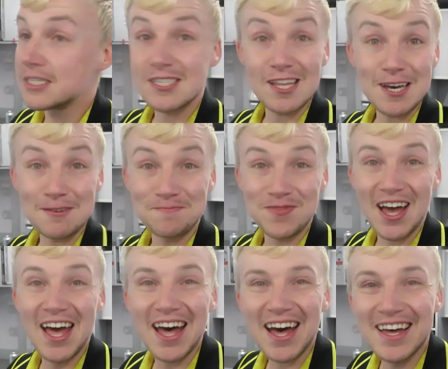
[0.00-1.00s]
it's light.
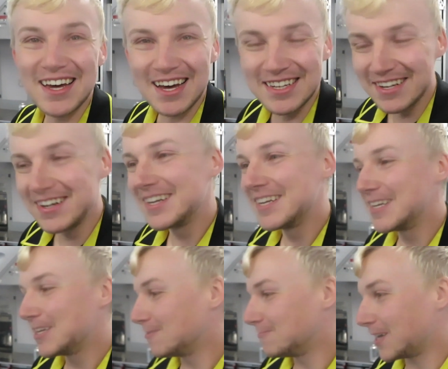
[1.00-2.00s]

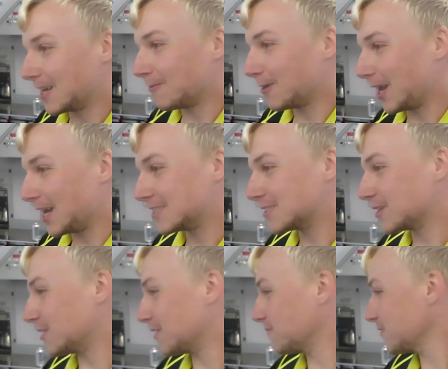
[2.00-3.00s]
But anyway, yeah, it's good.